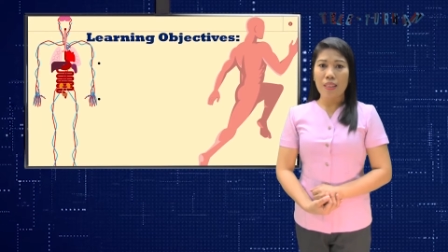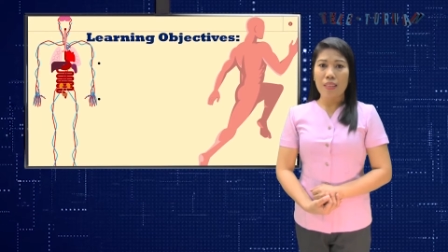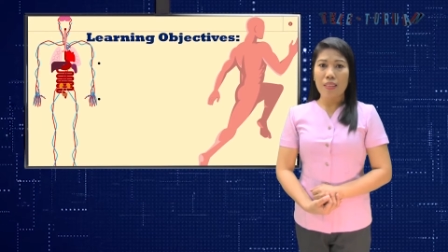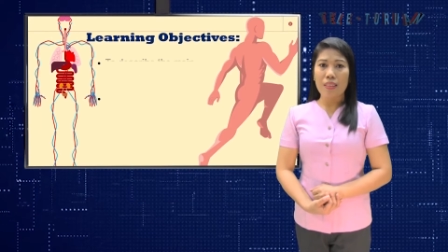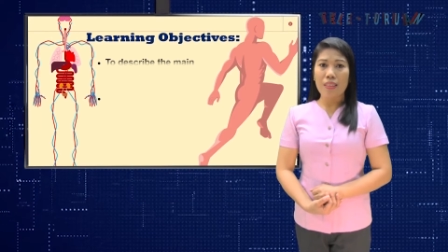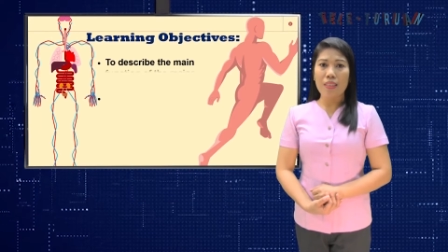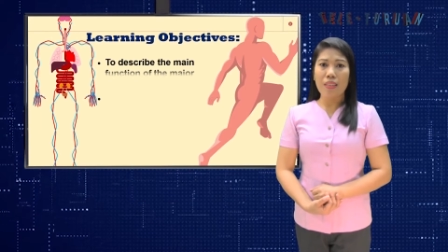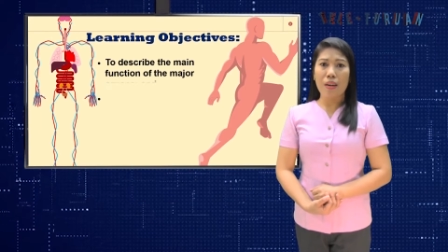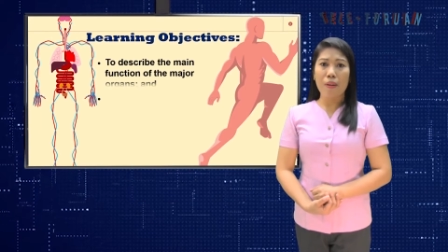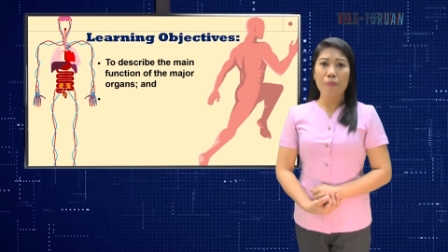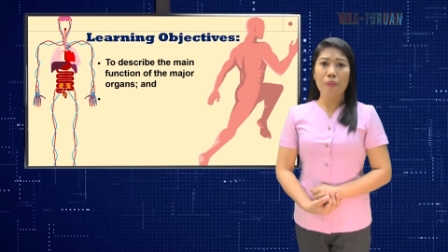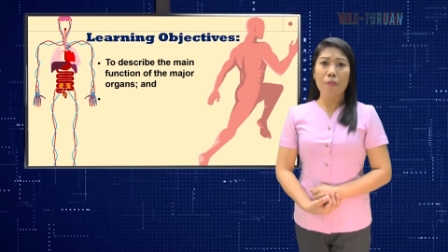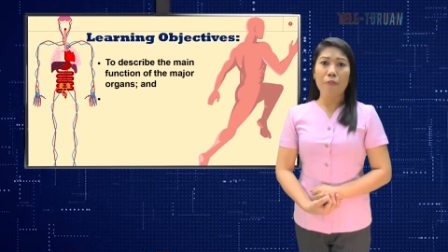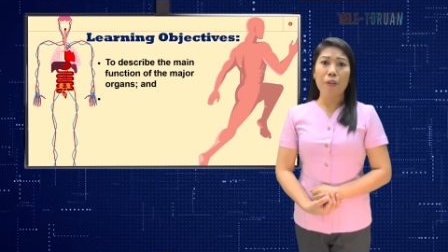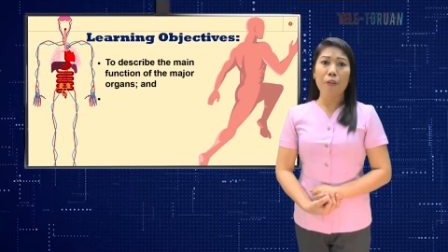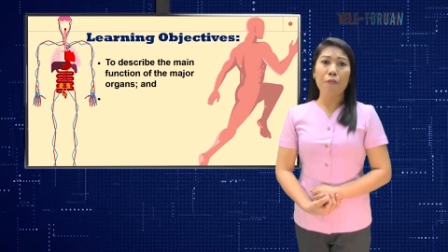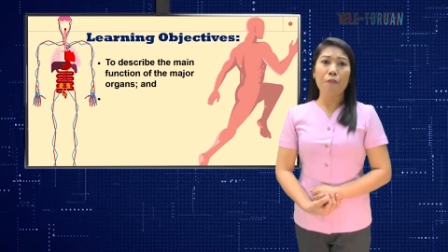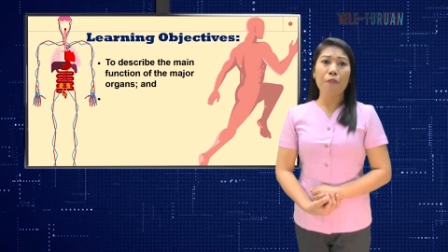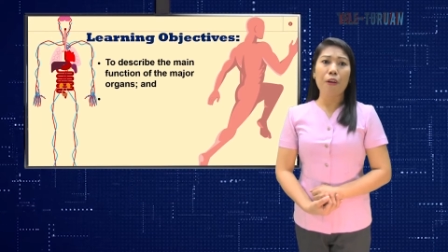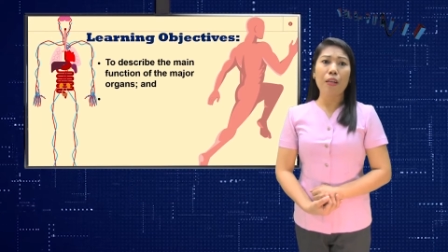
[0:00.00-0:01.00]
describe the
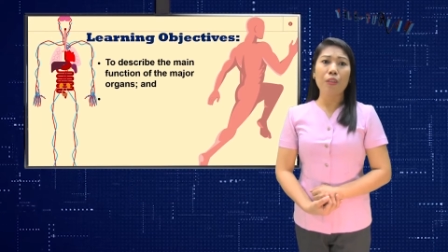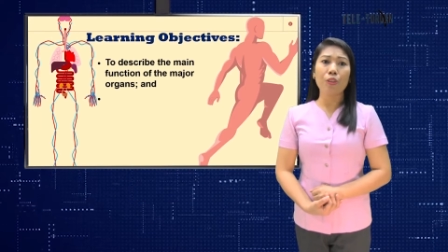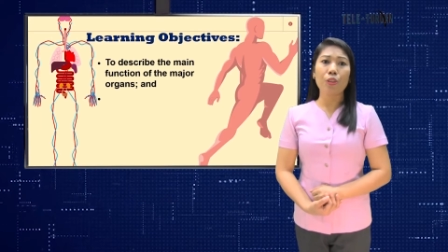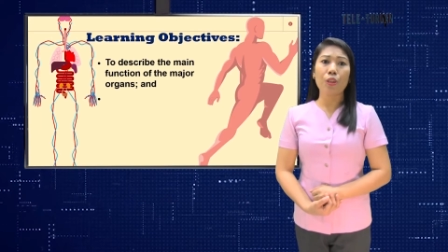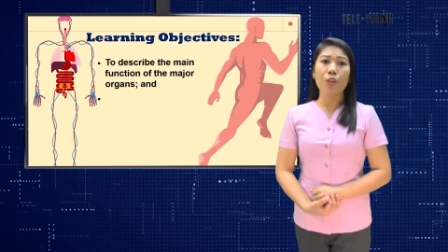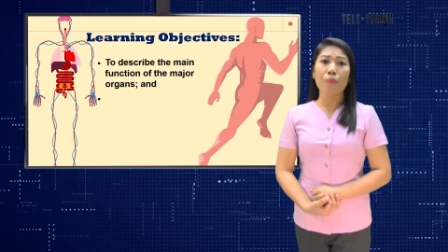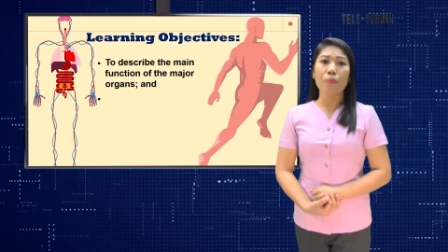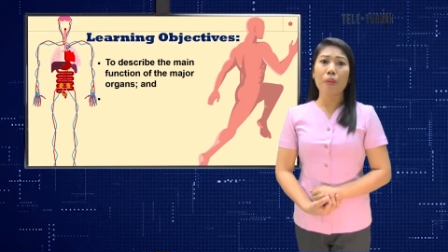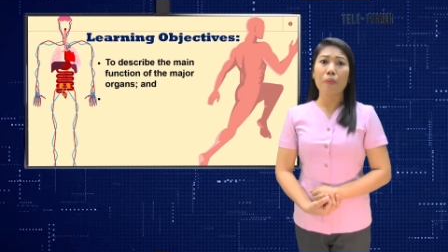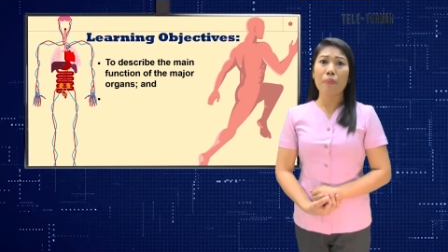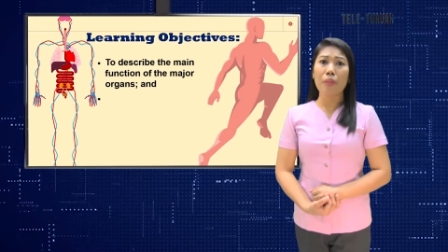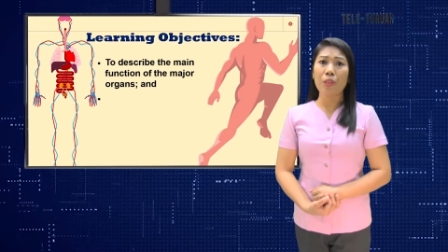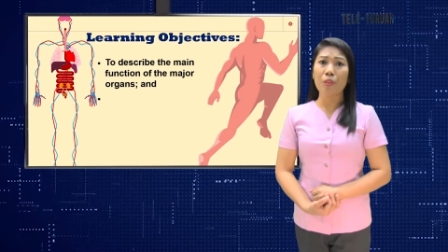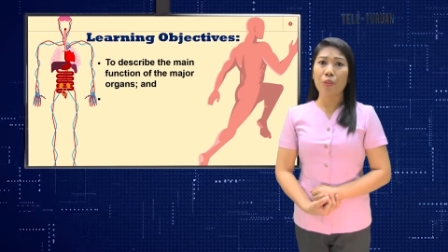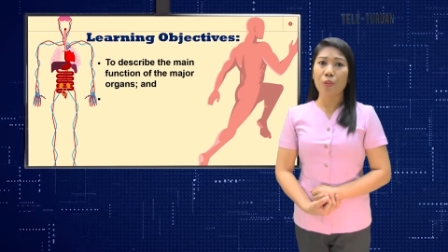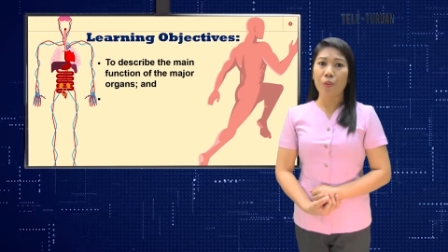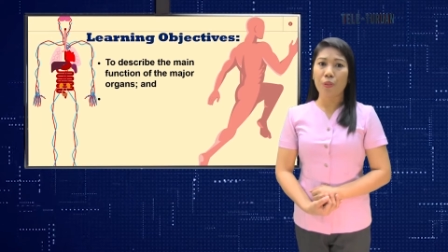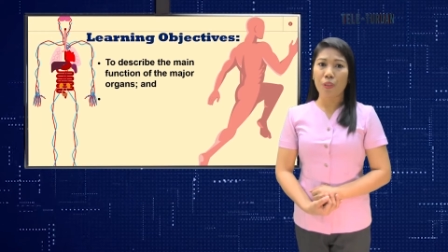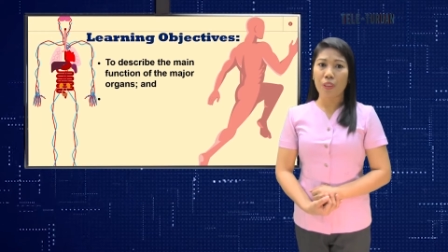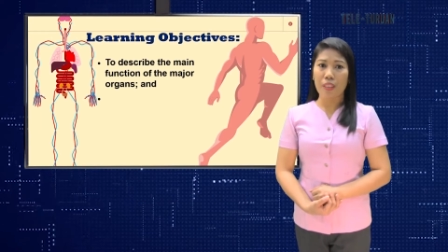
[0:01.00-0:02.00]
main function of the
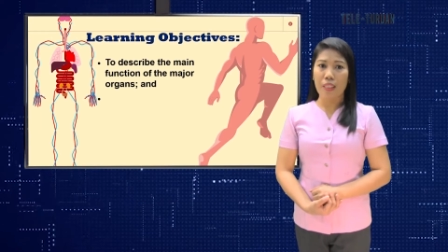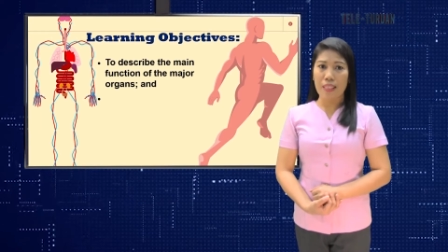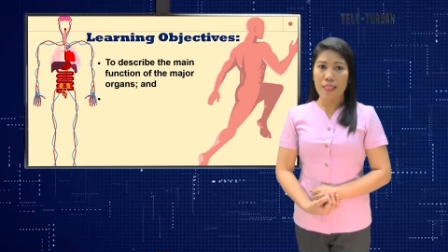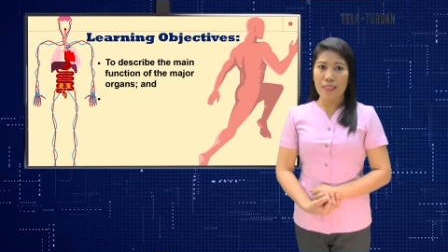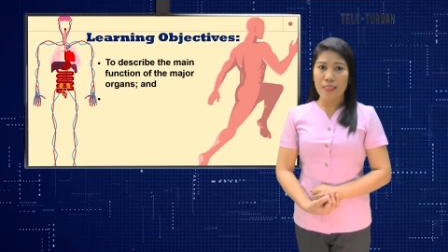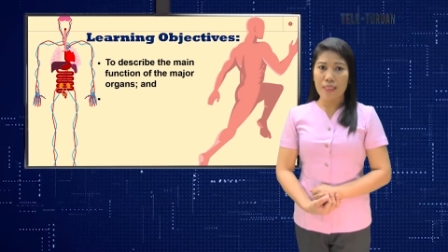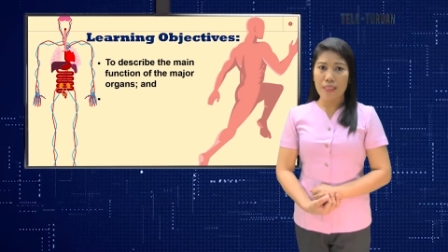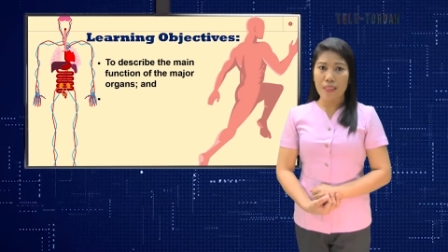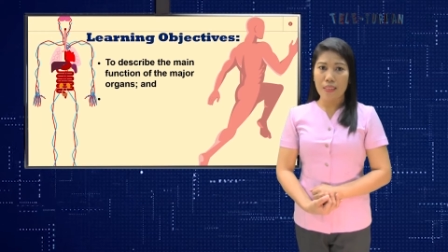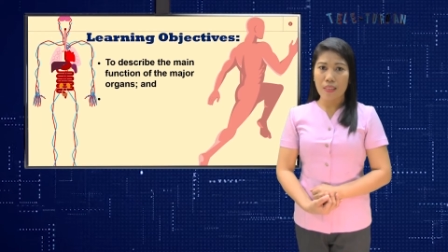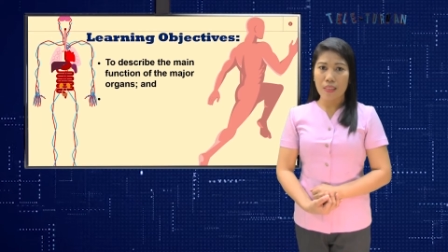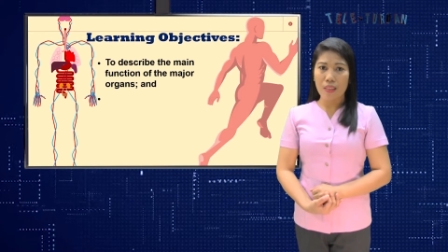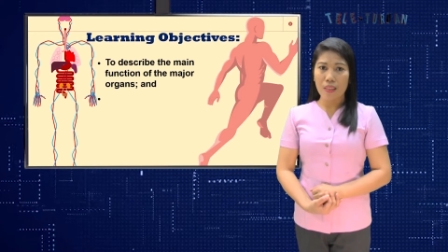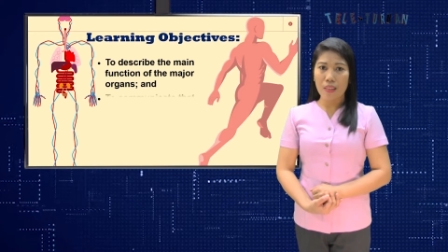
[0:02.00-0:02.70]
major organs,